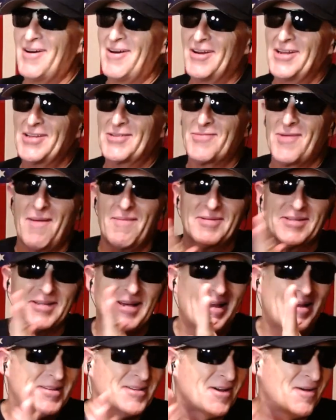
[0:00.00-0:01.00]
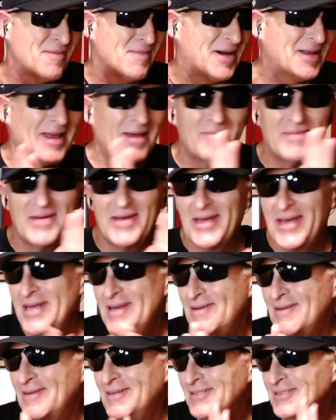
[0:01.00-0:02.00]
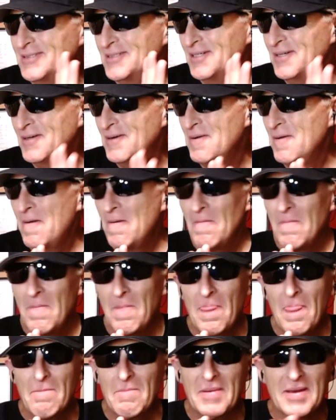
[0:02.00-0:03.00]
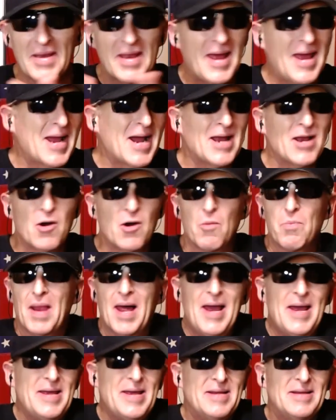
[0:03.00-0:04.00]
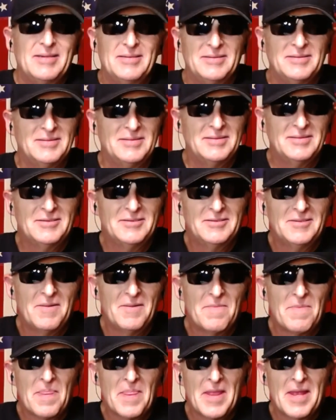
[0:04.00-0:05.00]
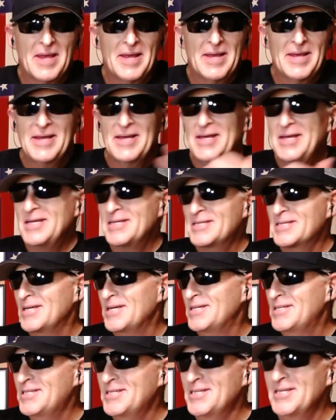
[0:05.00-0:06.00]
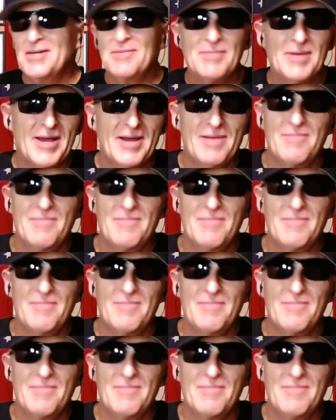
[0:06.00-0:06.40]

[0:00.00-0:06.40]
these rappers out here talking about they be eating, but they ain't got no plate. He said, shit, man,